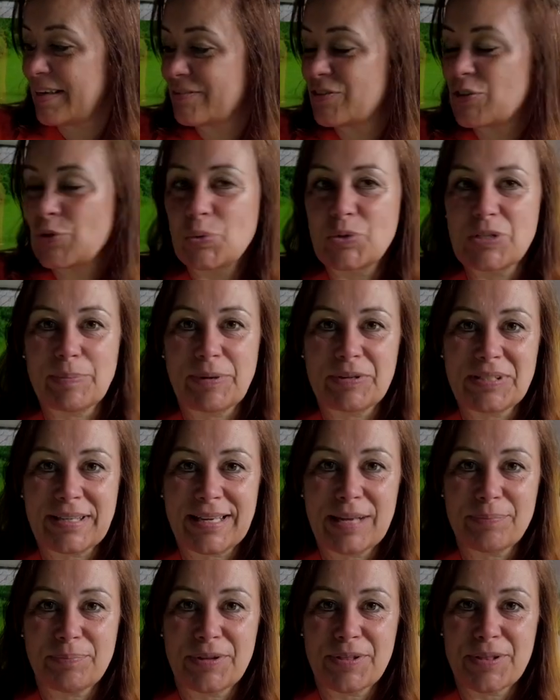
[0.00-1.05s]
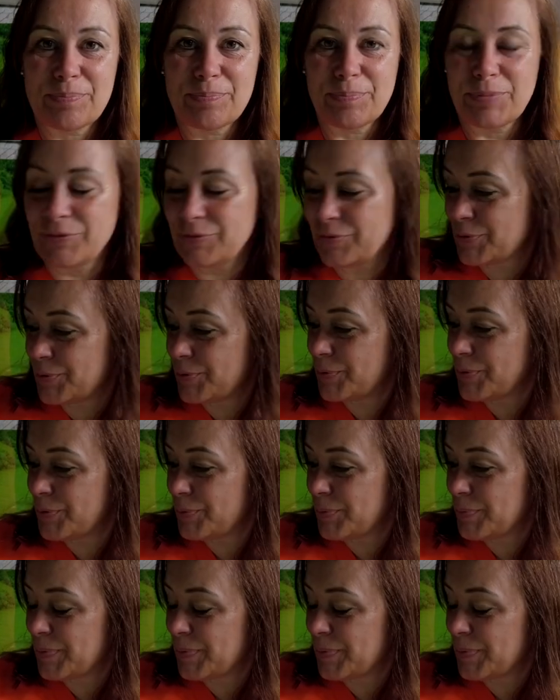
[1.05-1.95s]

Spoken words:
talked about a couple of them before,